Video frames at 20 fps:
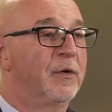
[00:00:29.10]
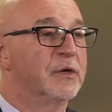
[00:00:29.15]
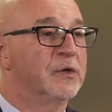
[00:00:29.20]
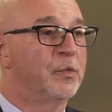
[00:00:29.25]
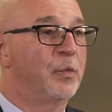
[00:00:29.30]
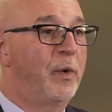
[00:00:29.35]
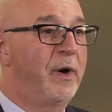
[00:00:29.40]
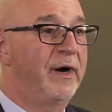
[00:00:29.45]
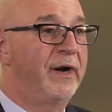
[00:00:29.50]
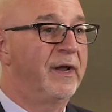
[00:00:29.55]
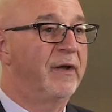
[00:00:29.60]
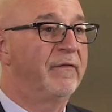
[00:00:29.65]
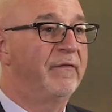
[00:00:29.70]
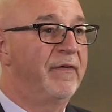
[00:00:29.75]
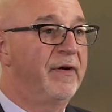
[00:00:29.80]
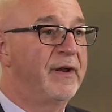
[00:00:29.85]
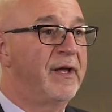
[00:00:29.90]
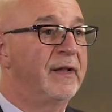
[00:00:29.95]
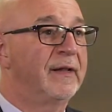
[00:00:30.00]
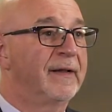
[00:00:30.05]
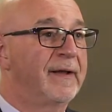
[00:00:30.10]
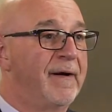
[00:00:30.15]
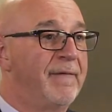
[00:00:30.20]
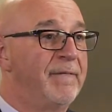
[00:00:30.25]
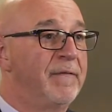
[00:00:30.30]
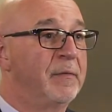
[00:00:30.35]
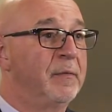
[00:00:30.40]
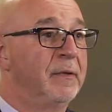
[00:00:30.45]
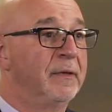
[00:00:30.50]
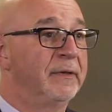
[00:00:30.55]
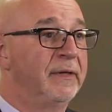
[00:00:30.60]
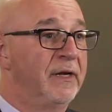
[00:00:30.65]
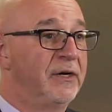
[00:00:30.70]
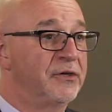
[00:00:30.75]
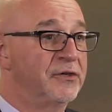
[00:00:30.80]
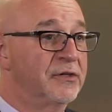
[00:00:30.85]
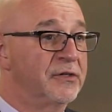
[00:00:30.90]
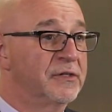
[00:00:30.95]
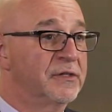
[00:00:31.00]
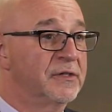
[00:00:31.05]
was wearing very uncomfortable
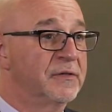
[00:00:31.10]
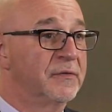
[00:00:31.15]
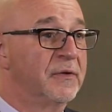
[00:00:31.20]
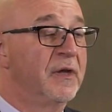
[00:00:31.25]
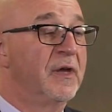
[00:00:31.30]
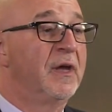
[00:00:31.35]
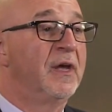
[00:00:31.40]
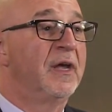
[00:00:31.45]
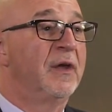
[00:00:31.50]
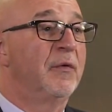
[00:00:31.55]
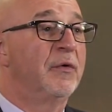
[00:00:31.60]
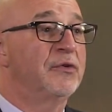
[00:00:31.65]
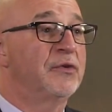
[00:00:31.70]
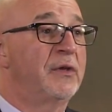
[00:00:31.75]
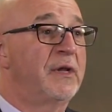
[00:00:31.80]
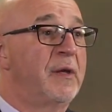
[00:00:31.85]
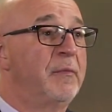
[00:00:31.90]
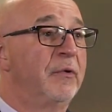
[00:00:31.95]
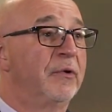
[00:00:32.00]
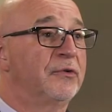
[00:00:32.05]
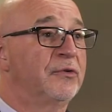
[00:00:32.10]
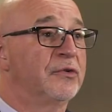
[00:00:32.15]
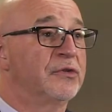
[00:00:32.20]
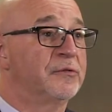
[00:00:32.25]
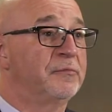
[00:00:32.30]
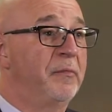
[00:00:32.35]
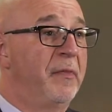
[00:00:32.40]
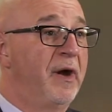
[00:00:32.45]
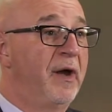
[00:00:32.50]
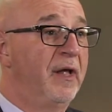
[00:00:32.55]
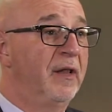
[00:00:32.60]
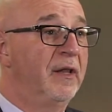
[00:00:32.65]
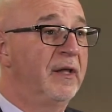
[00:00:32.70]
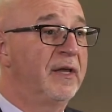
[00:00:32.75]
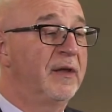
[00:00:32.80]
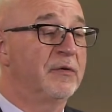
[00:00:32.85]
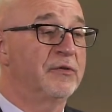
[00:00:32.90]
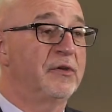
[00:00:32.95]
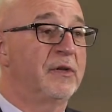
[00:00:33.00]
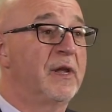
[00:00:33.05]
dentures. He was not able to smile,
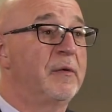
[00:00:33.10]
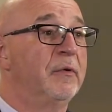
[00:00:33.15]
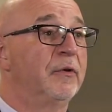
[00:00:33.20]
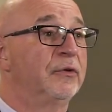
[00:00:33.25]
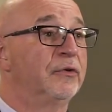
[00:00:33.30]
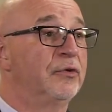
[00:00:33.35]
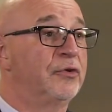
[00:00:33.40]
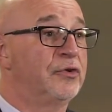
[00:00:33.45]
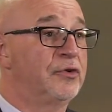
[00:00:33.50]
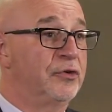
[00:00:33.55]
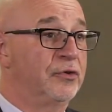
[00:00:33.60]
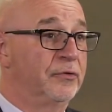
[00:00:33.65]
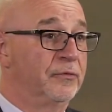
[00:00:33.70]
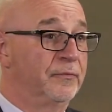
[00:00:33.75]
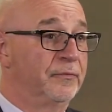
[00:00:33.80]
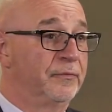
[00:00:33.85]
he was not able to chew.